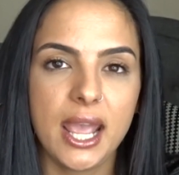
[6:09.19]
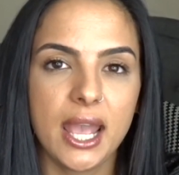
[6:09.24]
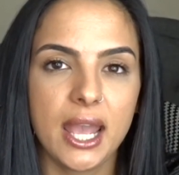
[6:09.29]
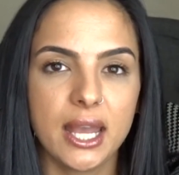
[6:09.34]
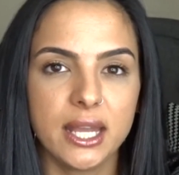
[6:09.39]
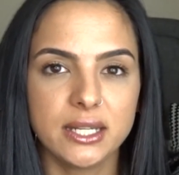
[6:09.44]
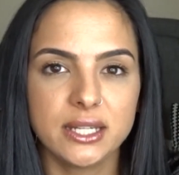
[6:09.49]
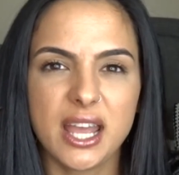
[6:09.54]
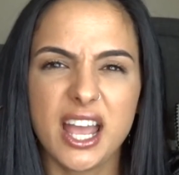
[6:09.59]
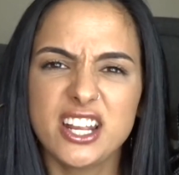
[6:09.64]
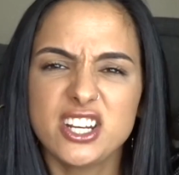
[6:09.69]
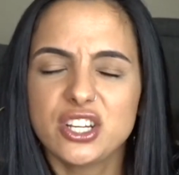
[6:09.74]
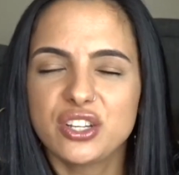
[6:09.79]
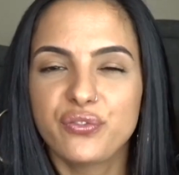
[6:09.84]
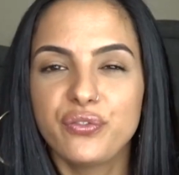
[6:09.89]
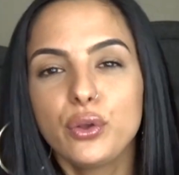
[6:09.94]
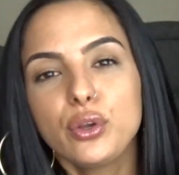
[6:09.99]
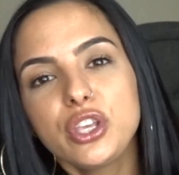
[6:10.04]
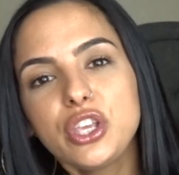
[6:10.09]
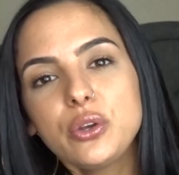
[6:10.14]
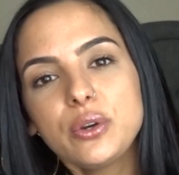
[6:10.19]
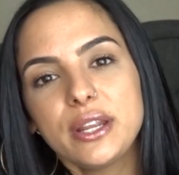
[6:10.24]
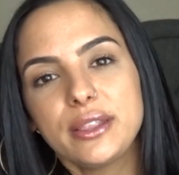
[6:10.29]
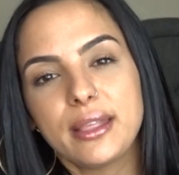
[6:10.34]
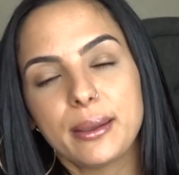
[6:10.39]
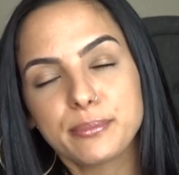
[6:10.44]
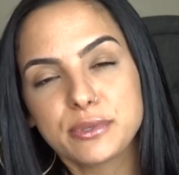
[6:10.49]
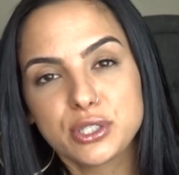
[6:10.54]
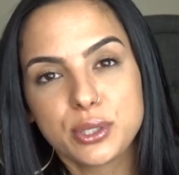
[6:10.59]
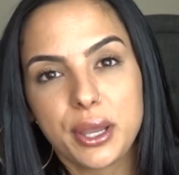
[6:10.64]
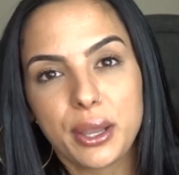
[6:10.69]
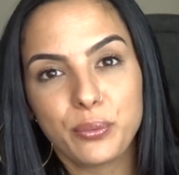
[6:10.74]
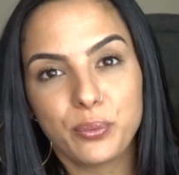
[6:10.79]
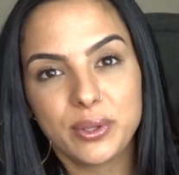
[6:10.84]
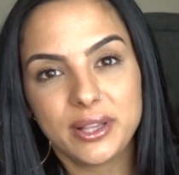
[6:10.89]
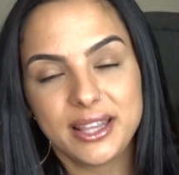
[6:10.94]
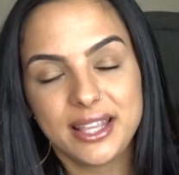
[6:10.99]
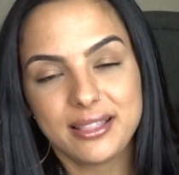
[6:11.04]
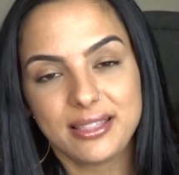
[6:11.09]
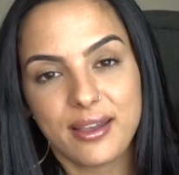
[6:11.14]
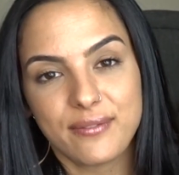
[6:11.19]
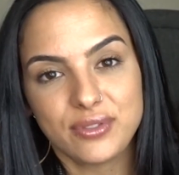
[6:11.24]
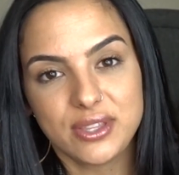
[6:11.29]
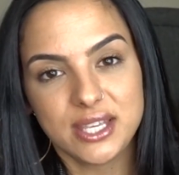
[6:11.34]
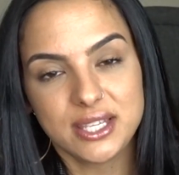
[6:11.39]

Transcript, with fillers: and I just feel cute in them. So I really love